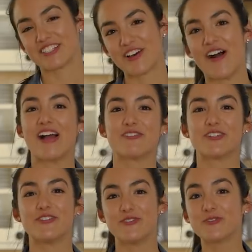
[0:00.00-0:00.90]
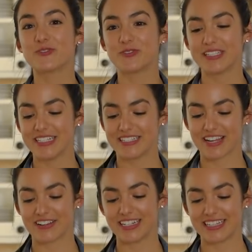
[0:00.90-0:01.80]
so I would usually
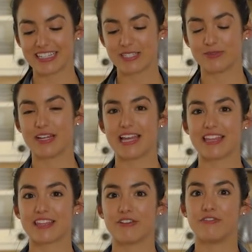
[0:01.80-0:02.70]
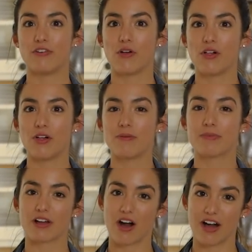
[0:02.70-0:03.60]
decorate this with full
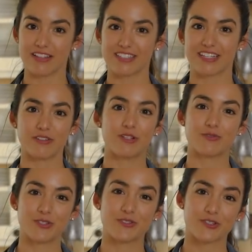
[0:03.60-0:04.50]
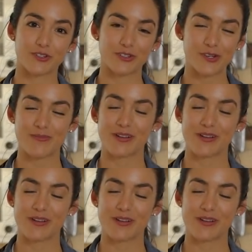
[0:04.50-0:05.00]
pecans, like the ones we used earlier,